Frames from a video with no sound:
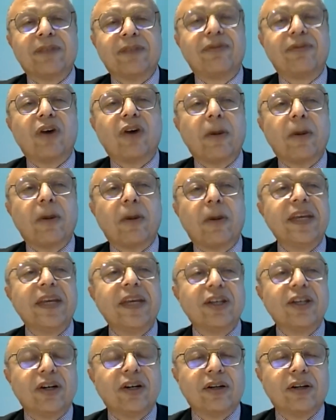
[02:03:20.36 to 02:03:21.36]
far
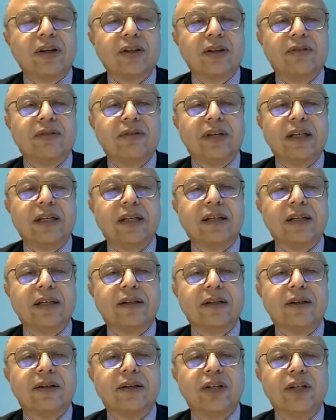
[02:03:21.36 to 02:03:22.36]
beyond
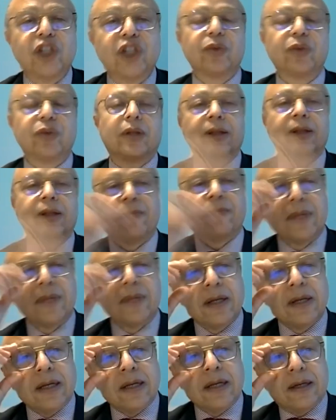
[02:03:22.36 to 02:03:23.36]
the usual
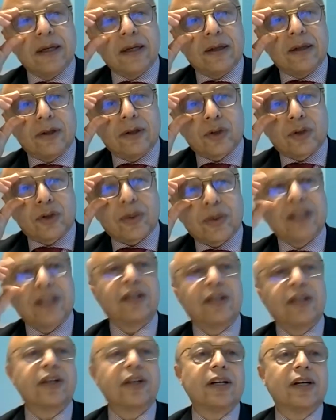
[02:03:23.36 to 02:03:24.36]

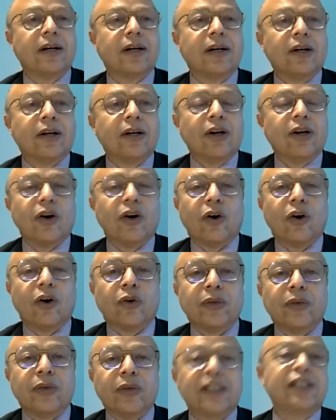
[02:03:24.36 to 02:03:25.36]
criteria or
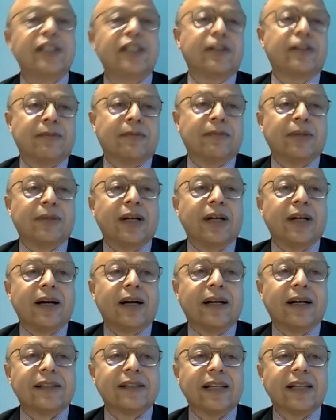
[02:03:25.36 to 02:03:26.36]
recidivism
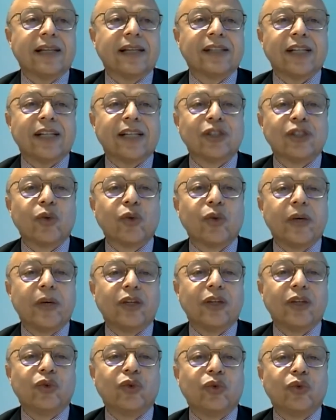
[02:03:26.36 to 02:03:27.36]
as a
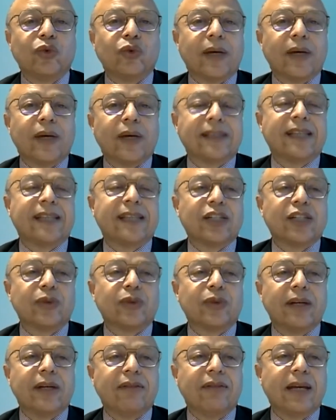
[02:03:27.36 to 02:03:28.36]
way to assess
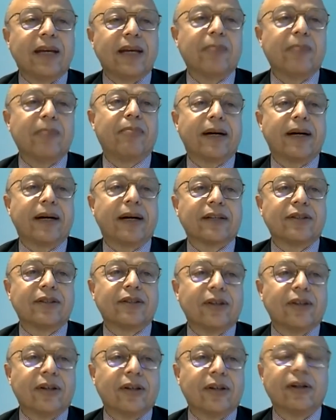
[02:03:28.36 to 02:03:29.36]
really the impact
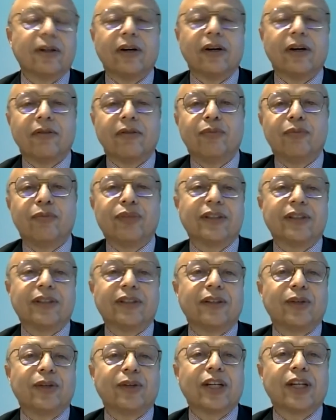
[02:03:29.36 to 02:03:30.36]
of
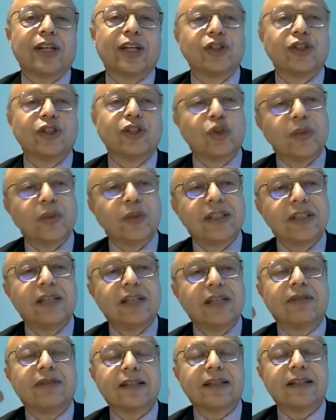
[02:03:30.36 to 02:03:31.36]
prison education. So we
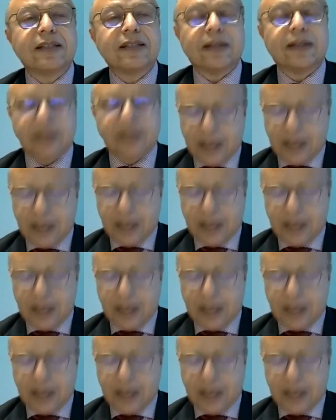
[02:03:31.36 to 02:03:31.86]
see that